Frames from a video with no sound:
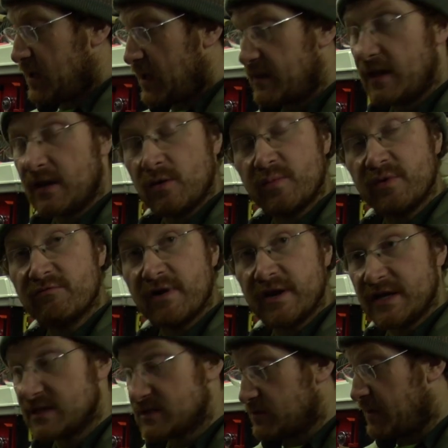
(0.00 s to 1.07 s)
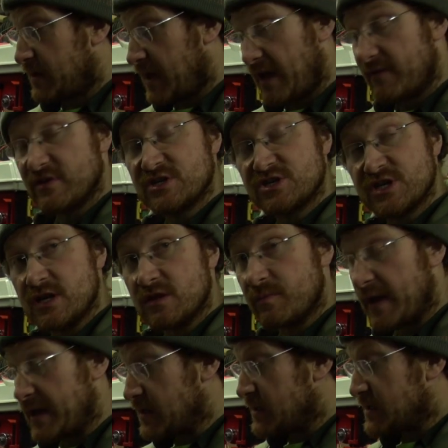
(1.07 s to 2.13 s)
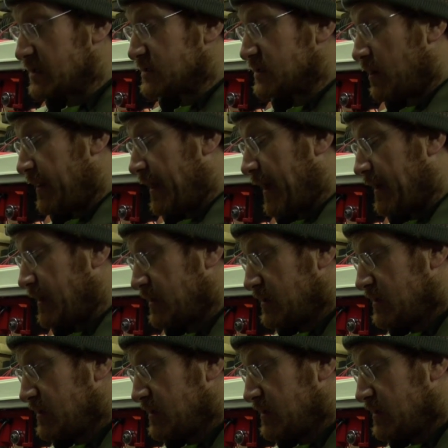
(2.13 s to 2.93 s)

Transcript: and then it'll be ready to have its sheath made and things like that.